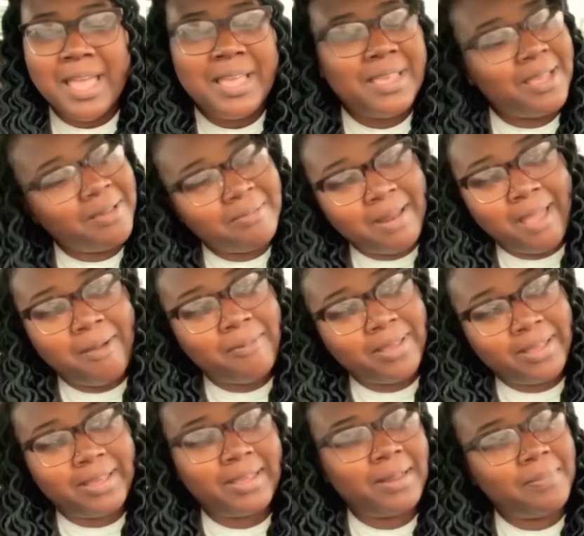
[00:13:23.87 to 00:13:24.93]
we
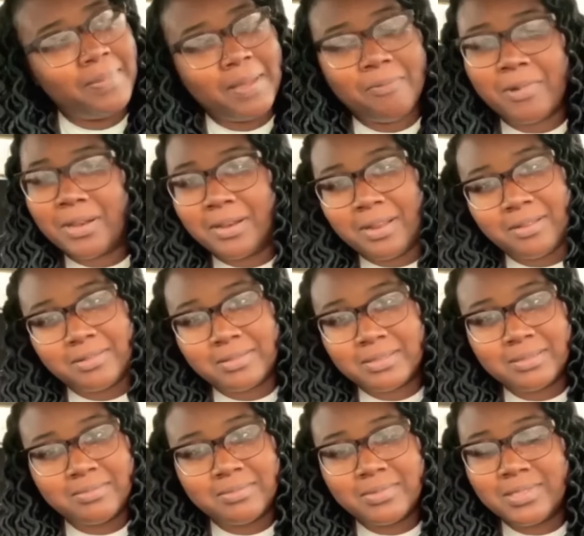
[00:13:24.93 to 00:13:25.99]
could have been one of
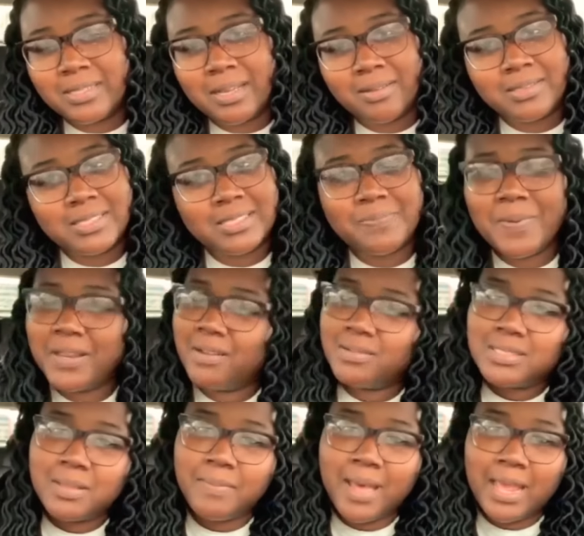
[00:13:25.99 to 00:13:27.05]
those, just being on
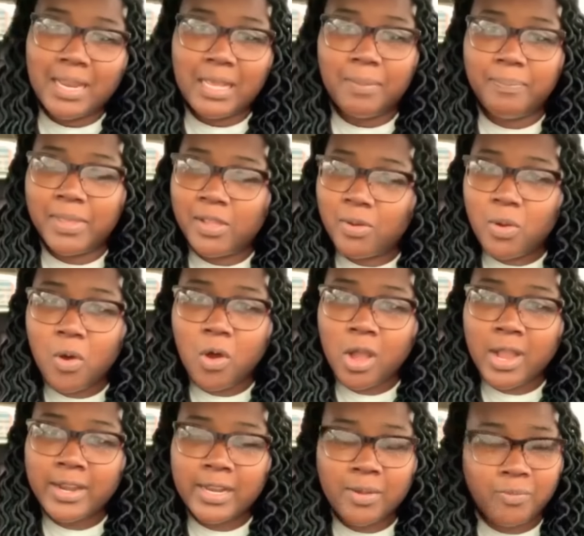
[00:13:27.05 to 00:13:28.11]
somebody's milk
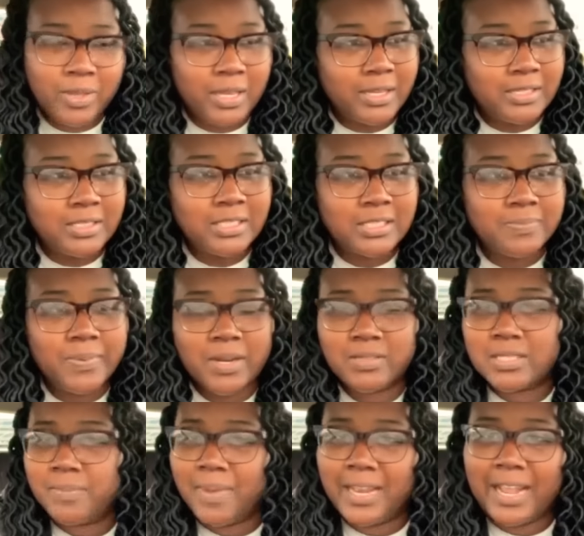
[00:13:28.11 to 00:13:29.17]
cart, and we could have just been
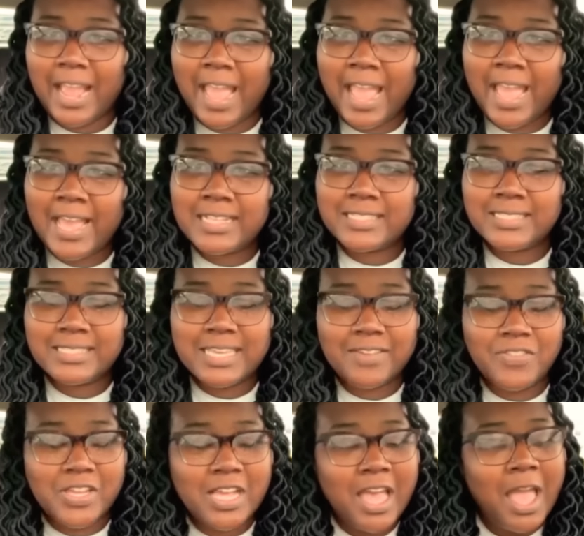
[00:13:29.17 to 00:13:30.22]
on somebody's ads and
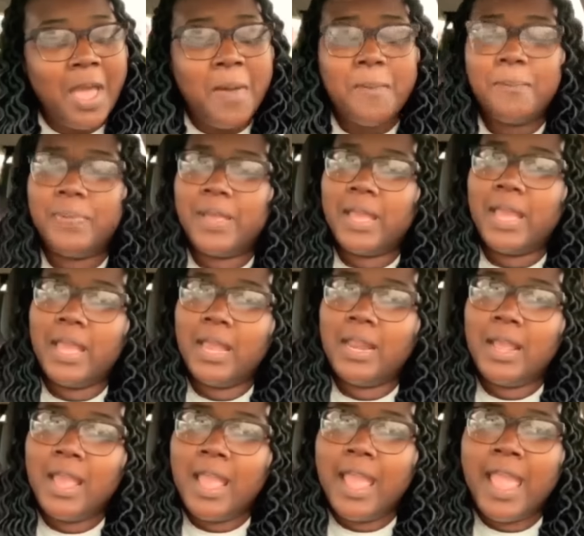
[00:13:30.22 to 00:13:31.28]
TV. But
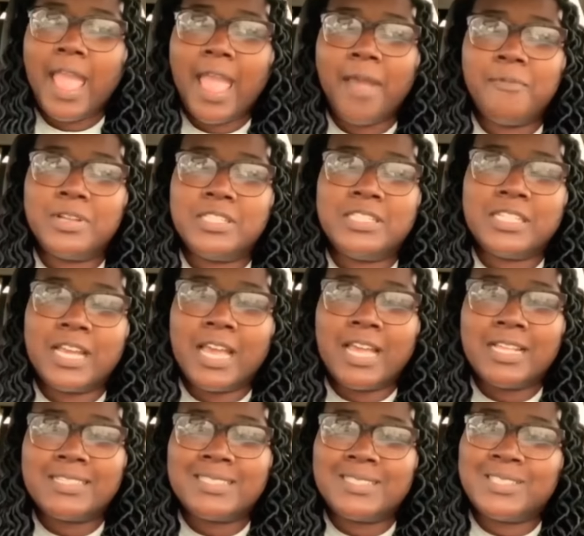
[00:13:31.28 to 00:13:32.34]
it was
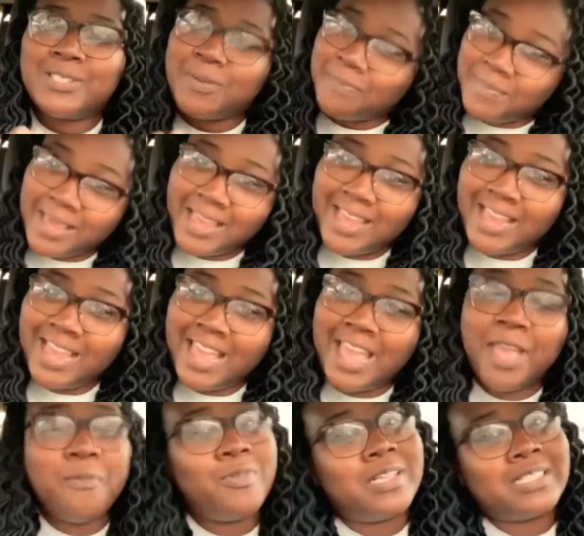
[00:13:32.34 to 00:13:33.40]
just, to me,
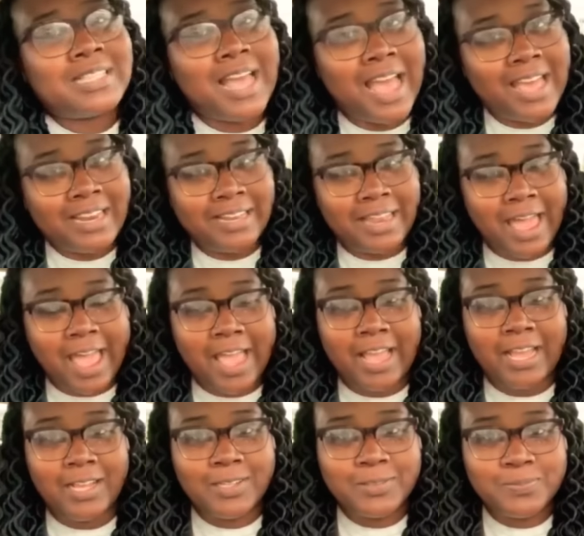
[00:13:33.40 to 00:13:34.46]
it was kind of
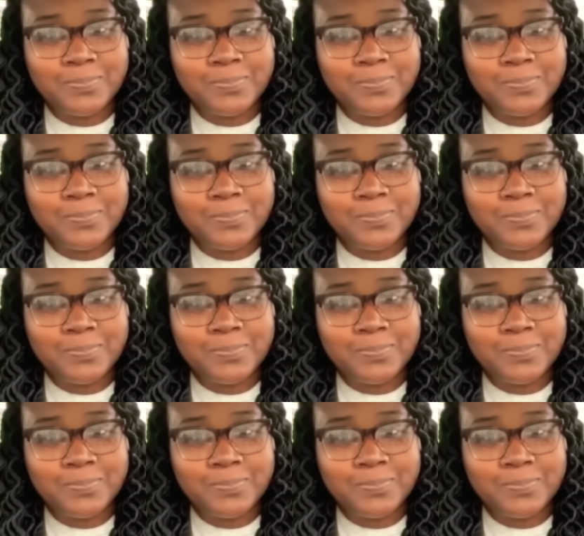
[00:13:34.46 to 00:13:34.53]
like,